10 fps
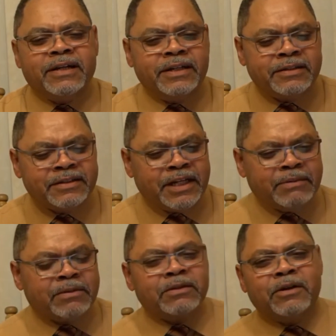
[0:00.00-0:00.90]
in the
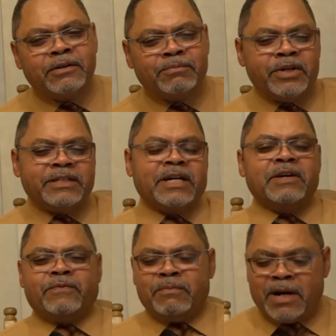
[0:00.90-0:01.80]
name of the Lord, and praise
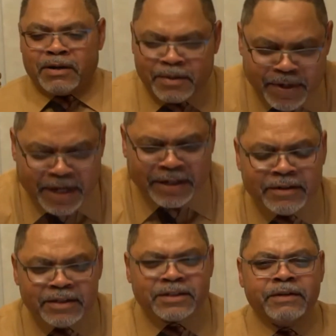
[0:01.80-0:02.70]
God for my
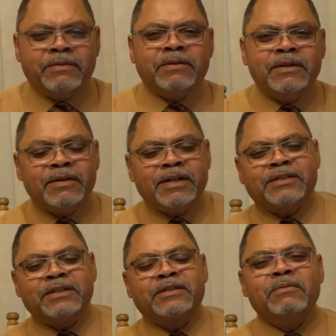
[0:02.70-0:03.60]
companion this evening,
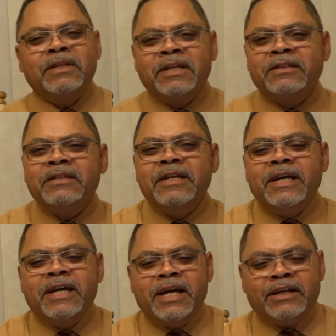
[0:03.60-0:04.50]
Sister Melinda,
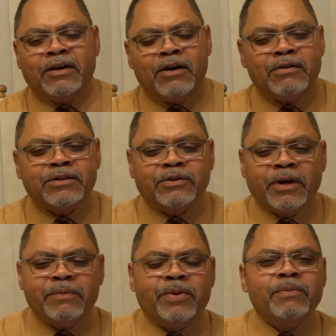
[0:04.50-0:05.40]
and all the
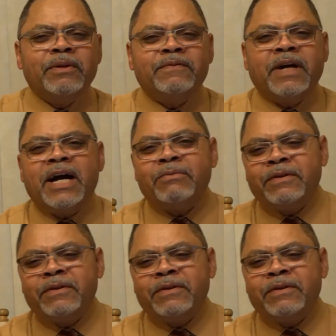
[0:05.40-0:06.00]
great people of God.